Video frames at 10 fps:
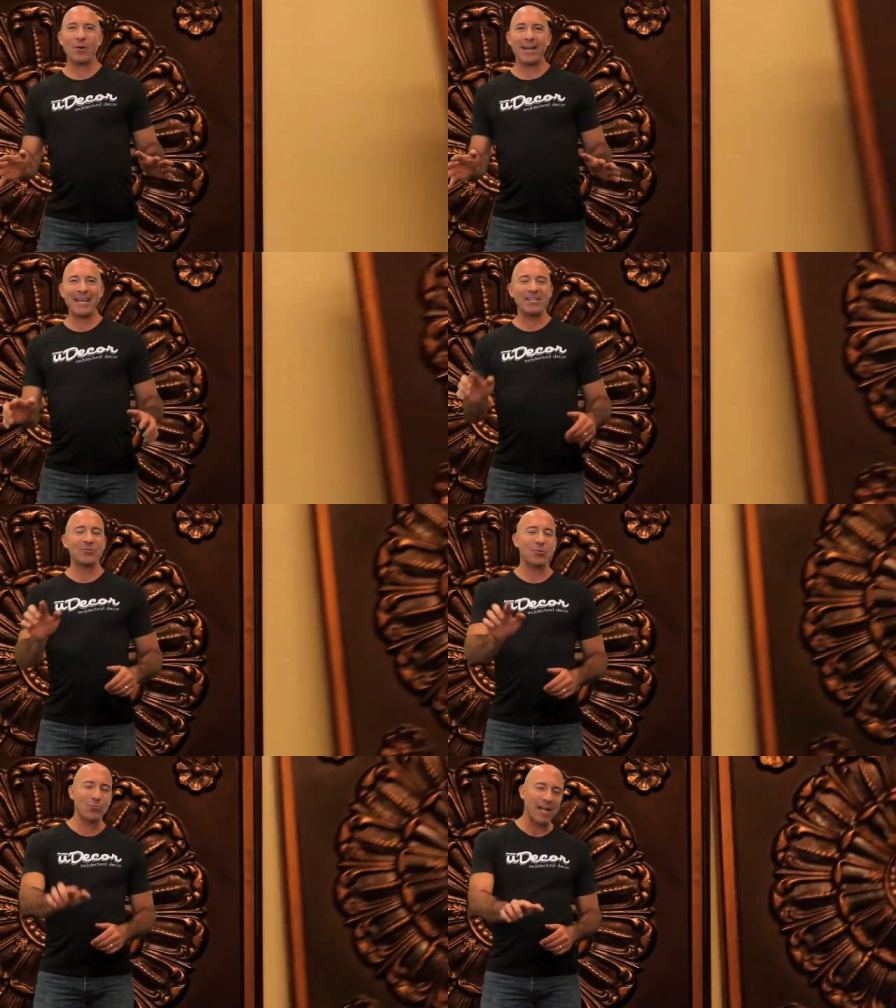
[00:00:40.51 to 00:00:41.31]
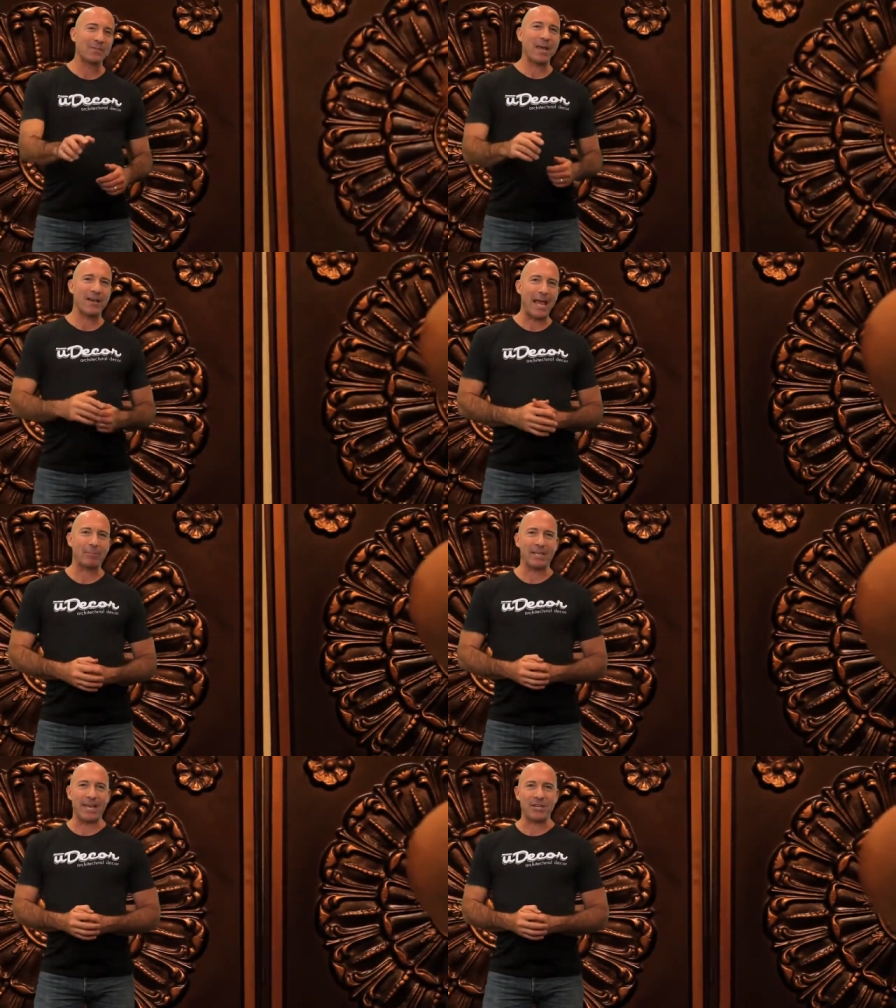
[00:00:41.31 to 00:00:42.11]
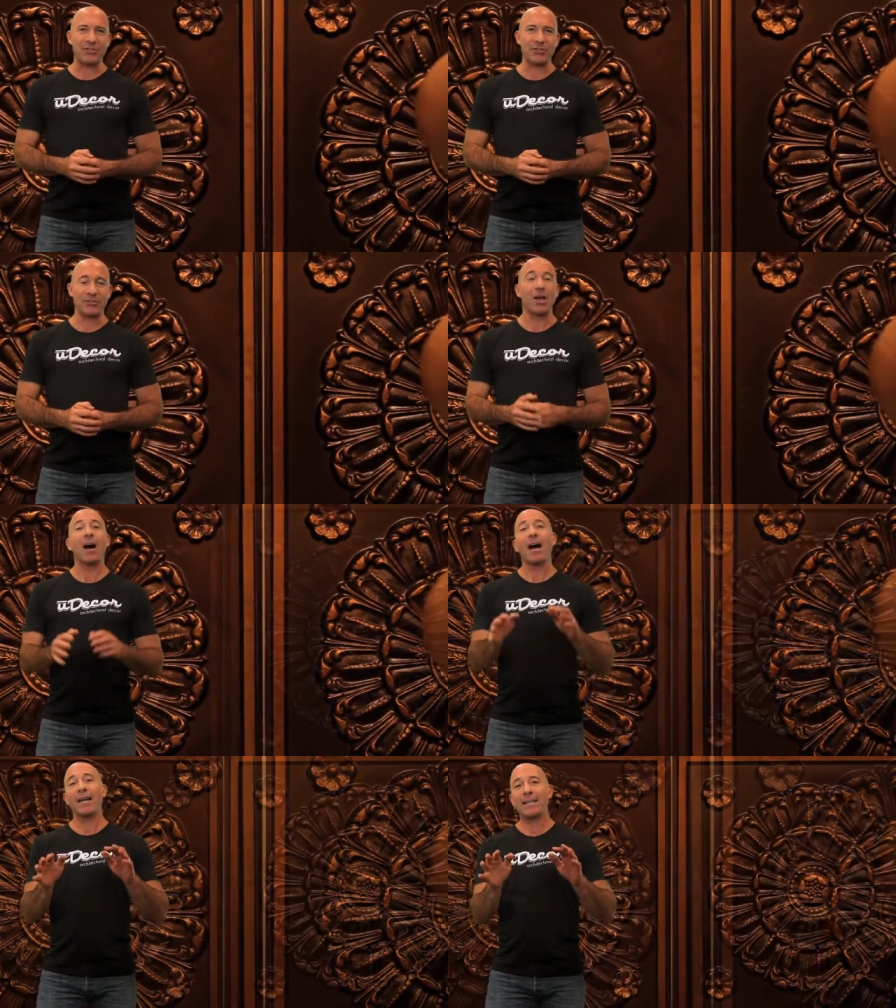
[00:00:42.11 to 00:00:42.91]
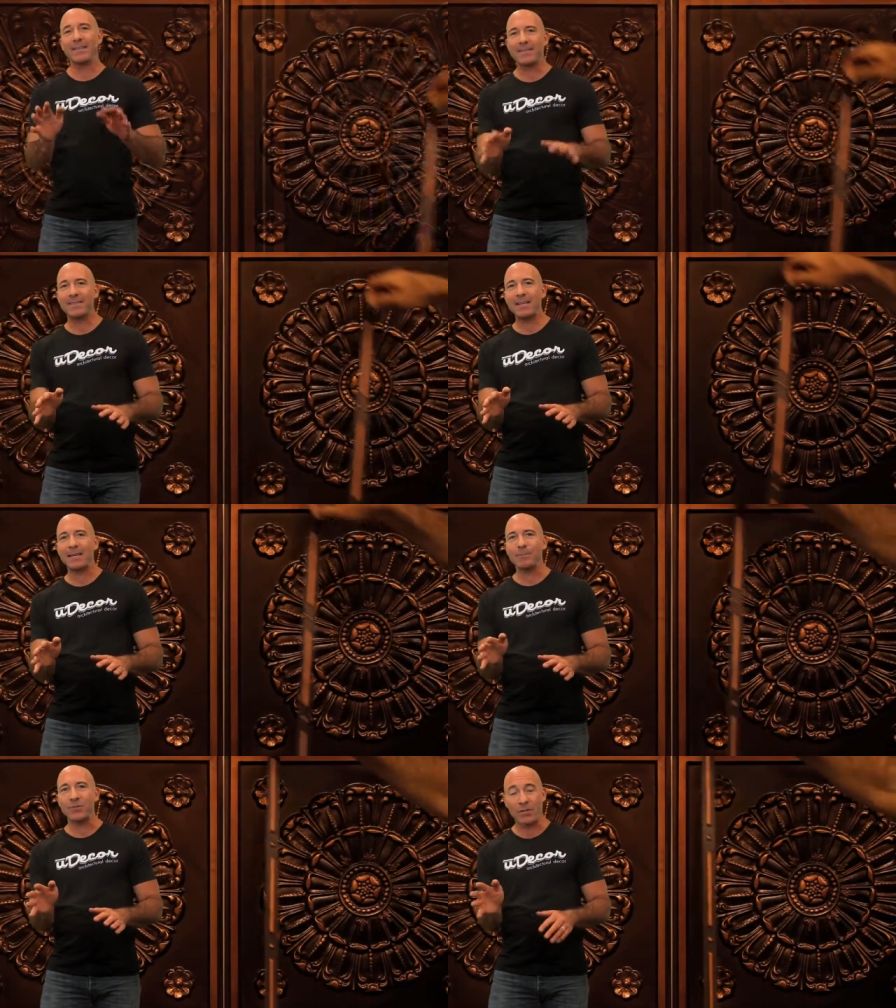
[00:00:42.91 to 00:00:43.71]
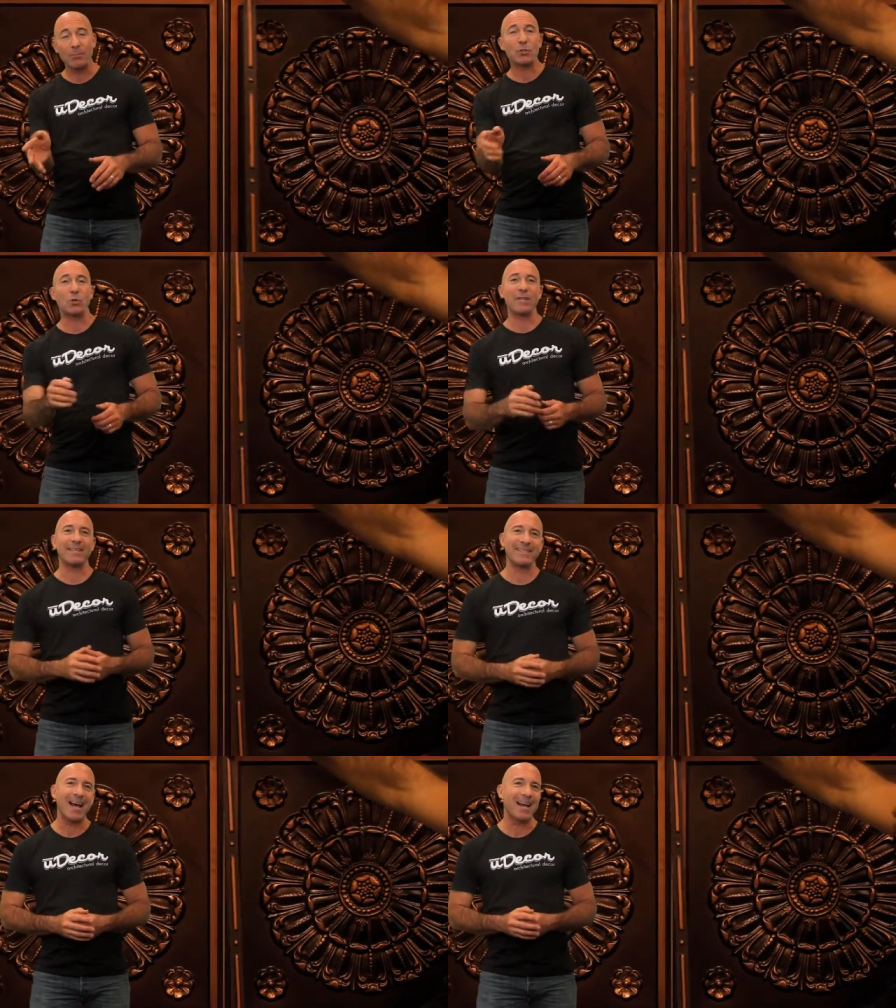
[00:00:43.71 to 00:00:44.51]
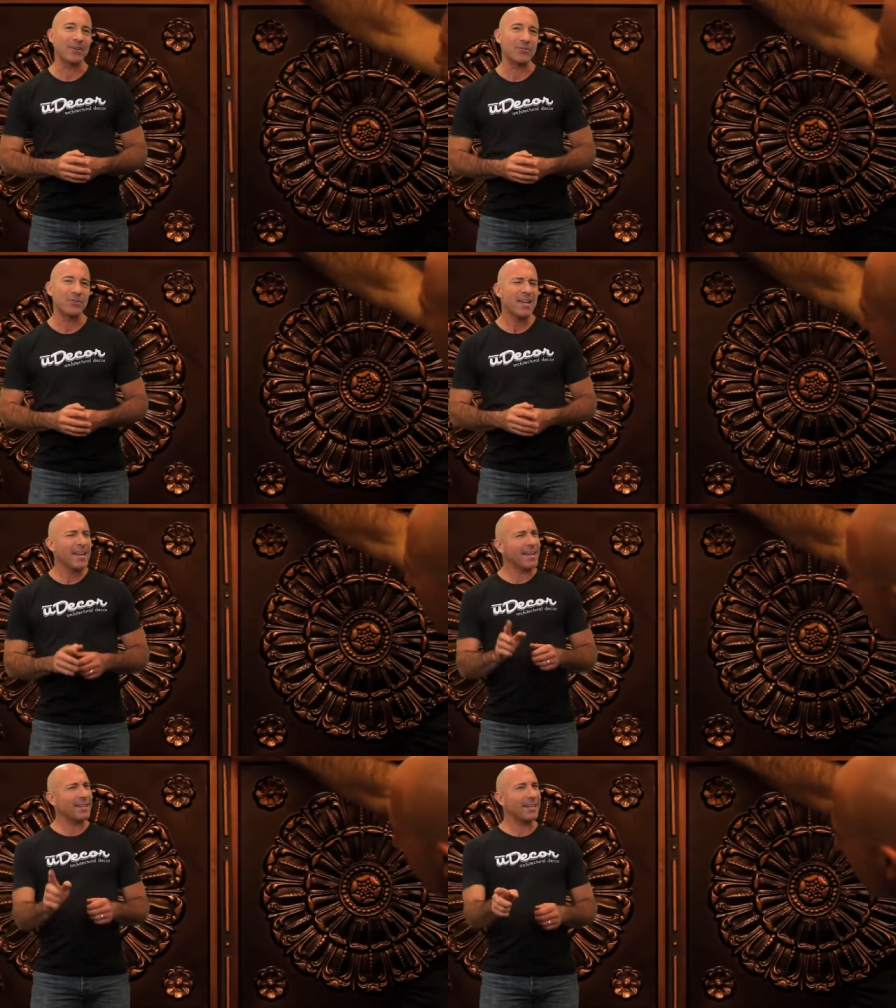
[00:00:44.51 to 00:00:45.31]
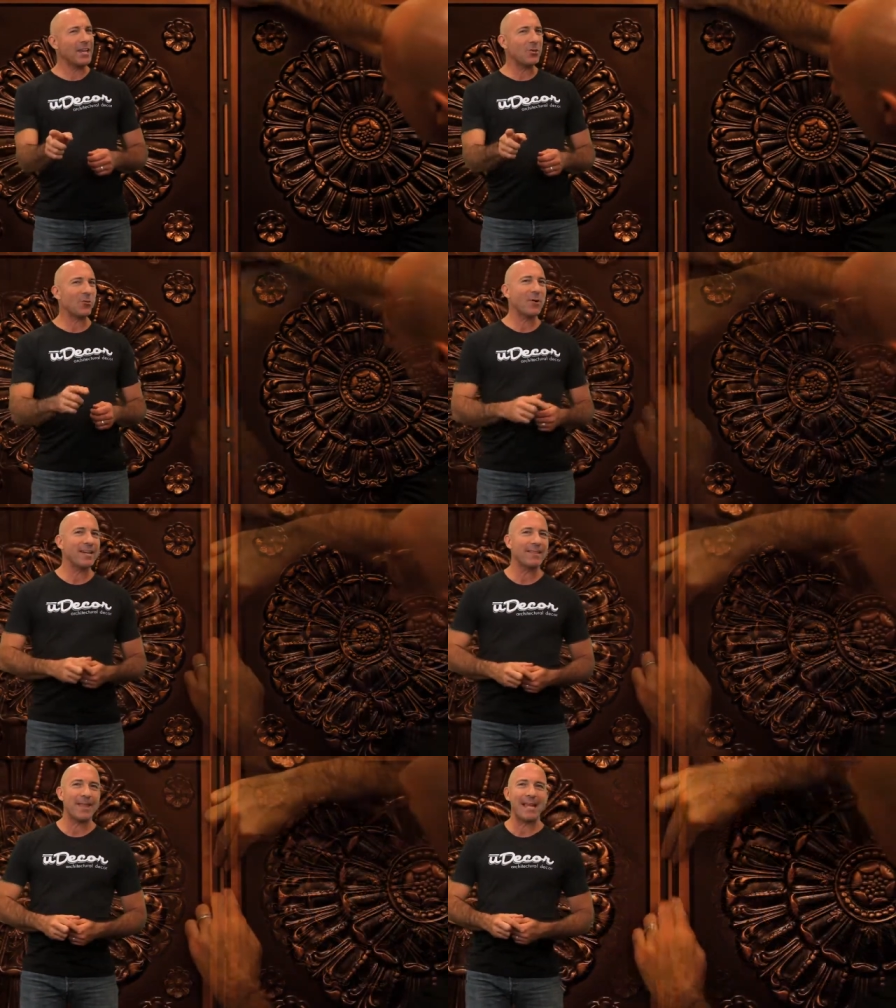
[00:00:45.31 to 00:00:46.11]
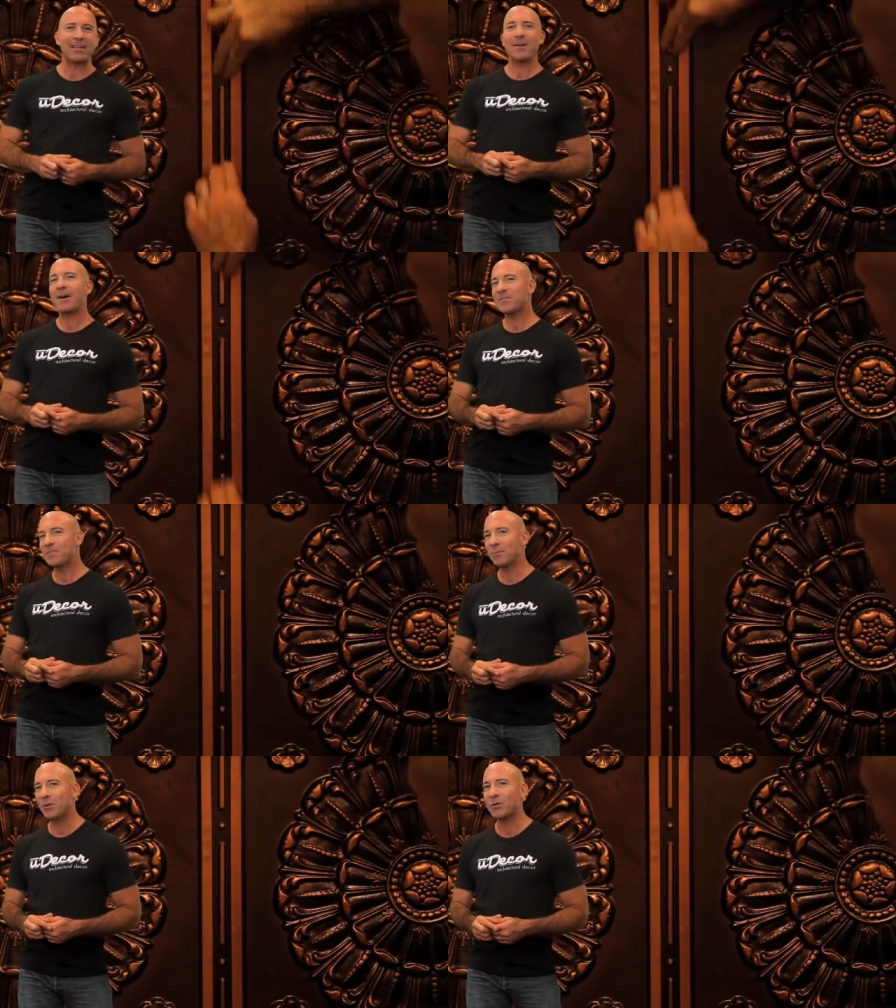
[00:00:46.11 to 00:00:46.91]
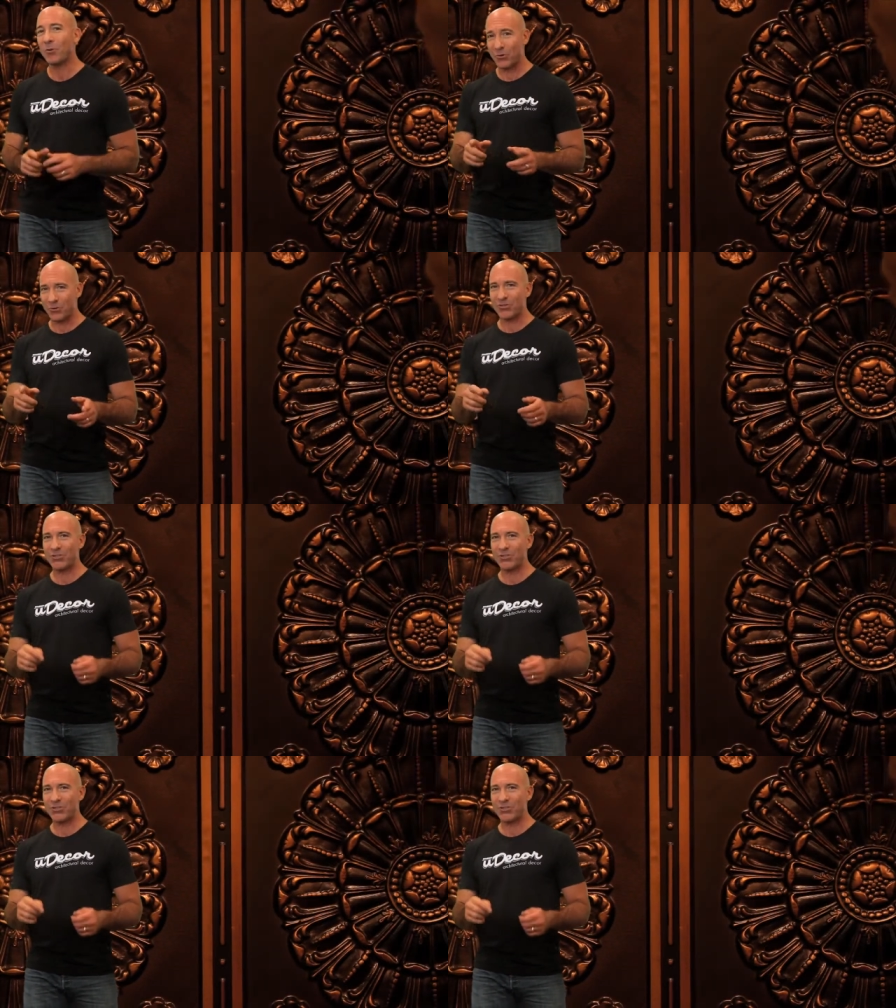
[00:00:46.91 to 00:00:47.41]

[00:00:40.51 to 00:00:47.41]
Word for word: great in direct mount applications, hiding the seams in between the tiles and again creating that custom look on your